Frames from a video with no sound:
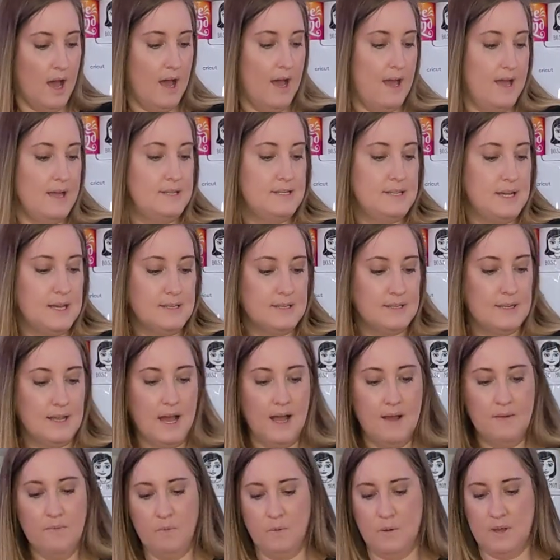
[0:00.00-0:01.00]
Uh, it does
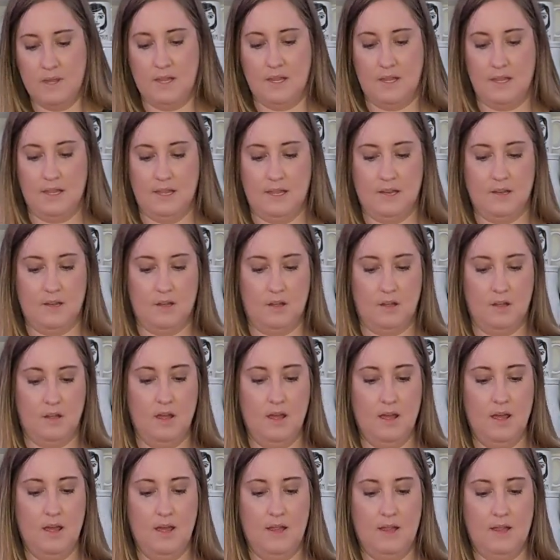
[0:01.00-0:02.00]
come with a
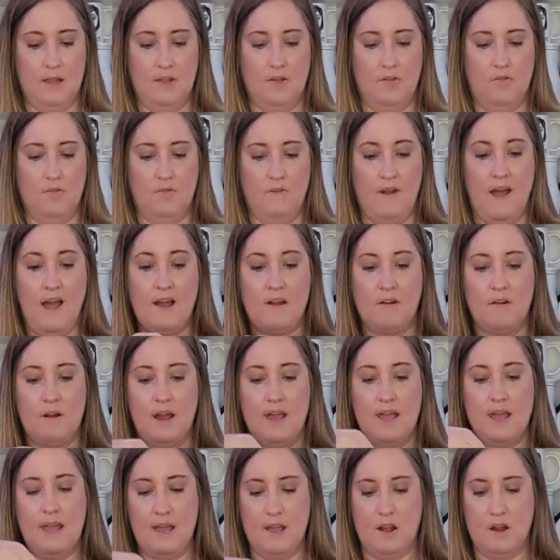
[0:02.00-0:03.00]
little, little rack
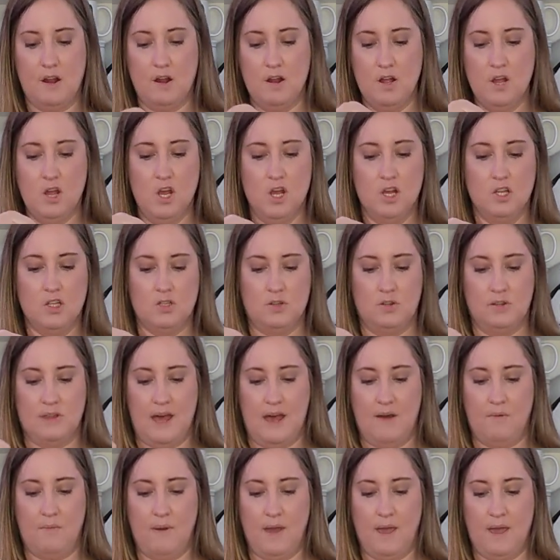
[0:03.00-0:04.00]
right here. So
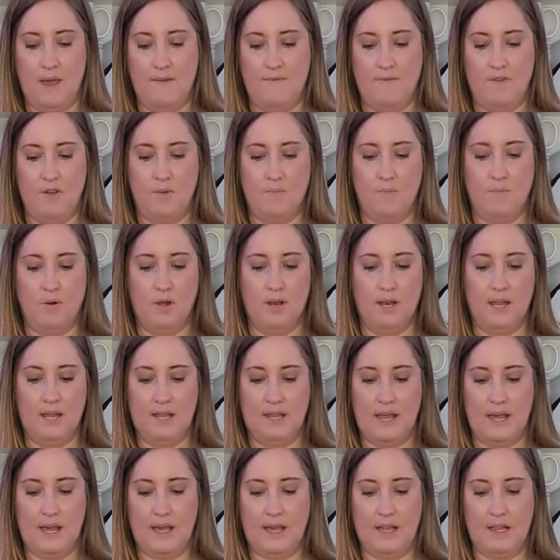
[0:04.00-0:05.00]
that way if you're
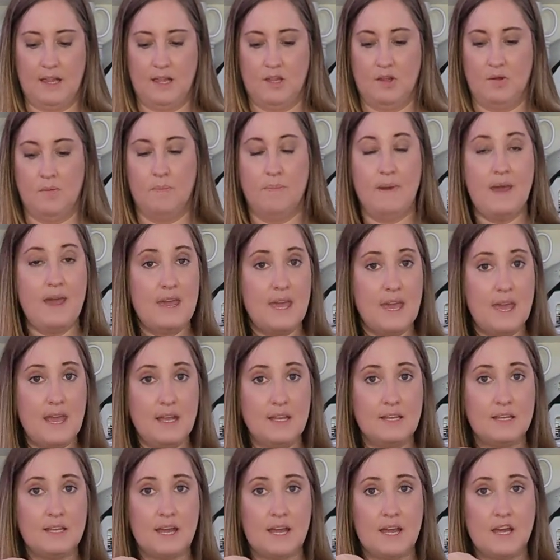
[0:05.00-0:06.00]
putting like a little
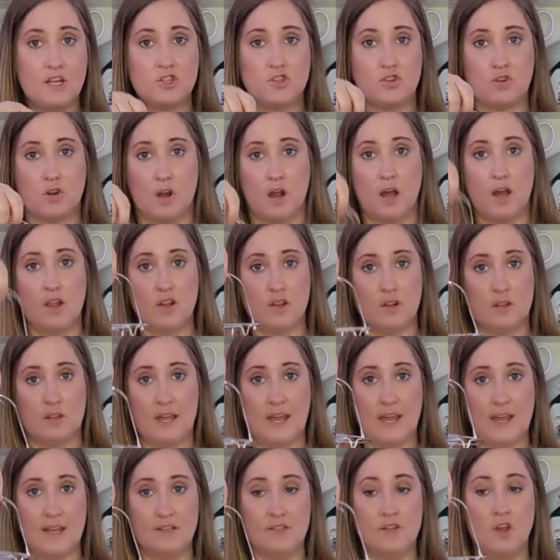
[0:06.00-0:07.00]
baking dish or other
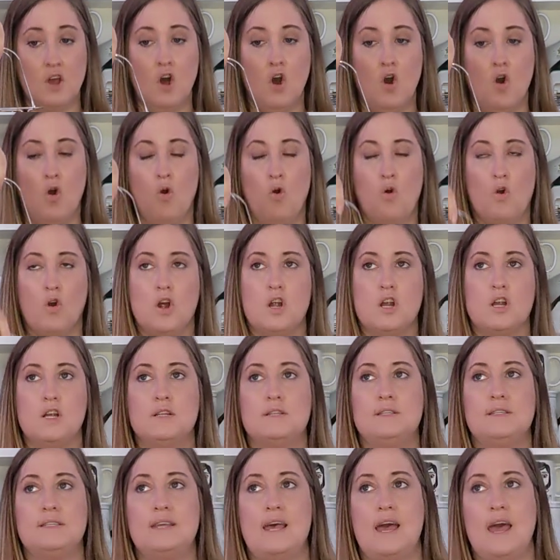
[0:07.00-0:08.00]
things,
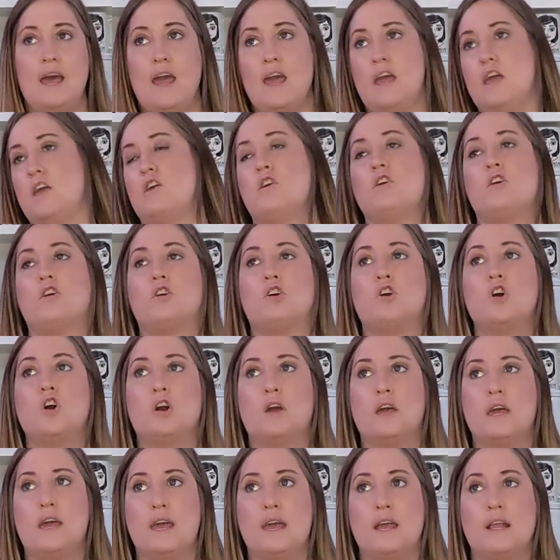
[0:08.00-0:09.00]
or say you're
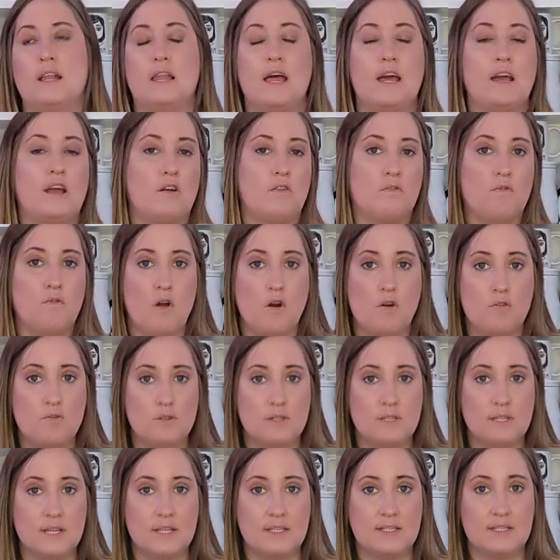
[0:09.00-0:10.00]
cooking like a
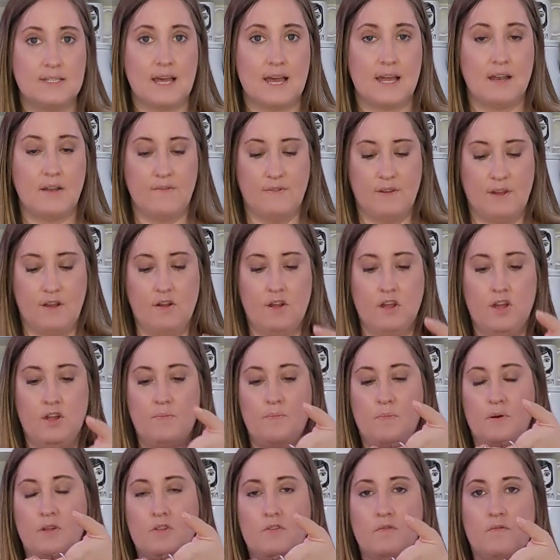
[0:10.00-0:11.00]
roast inside of here,
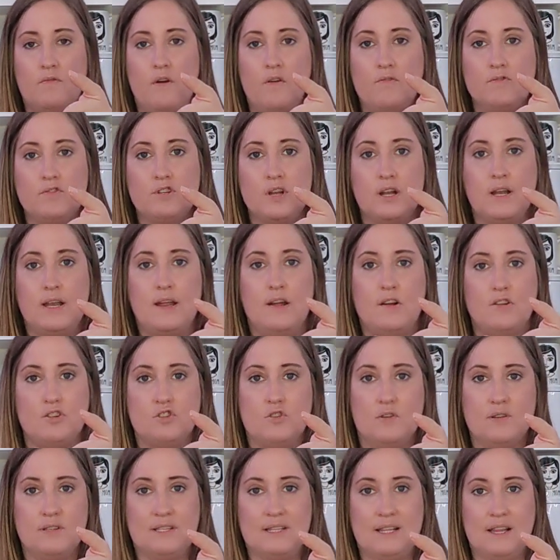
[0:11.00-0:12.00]
you'd put the roast on here
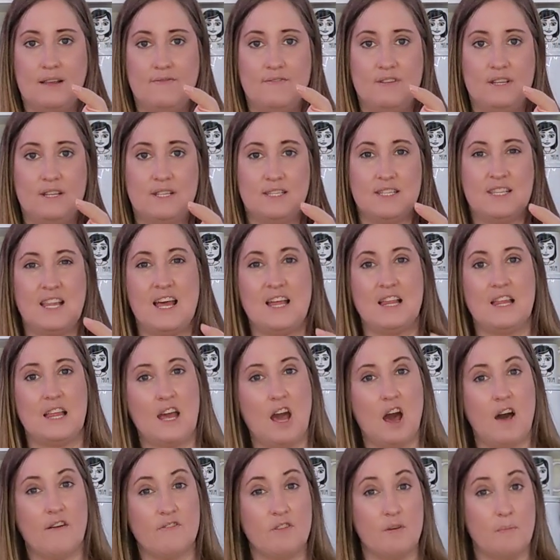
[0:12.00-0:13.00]
so it's lifted
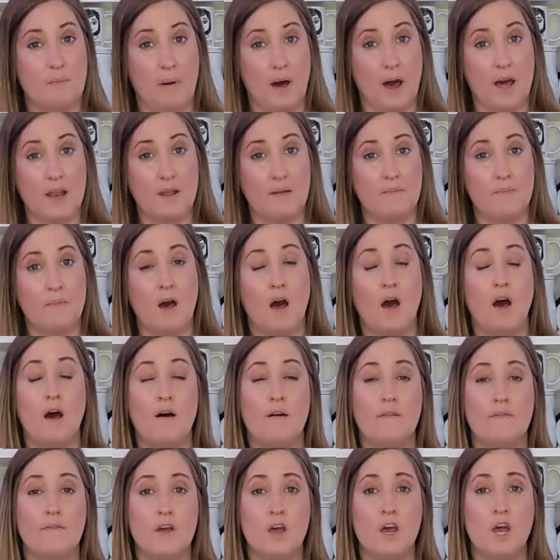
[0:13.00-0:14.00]
slightly off the bottom
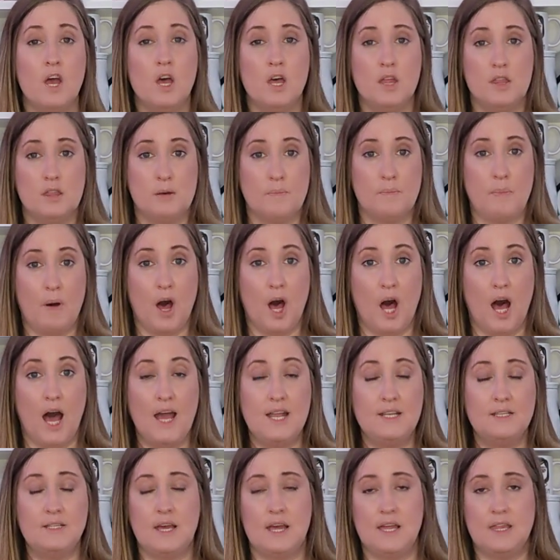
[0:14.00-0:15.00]
of the
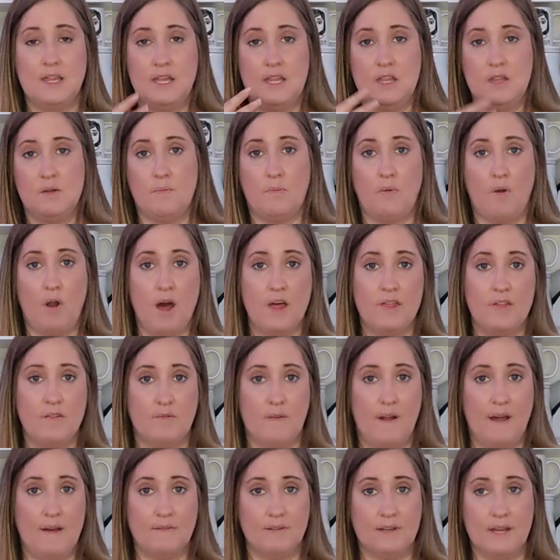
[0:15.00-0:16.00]
pot and then the broth
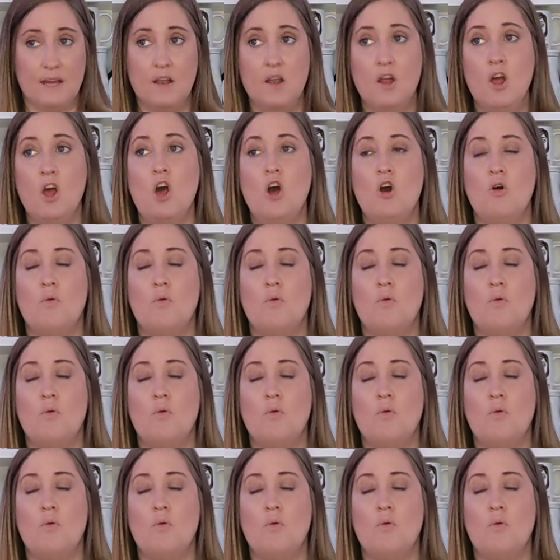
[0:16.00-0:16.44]
around it.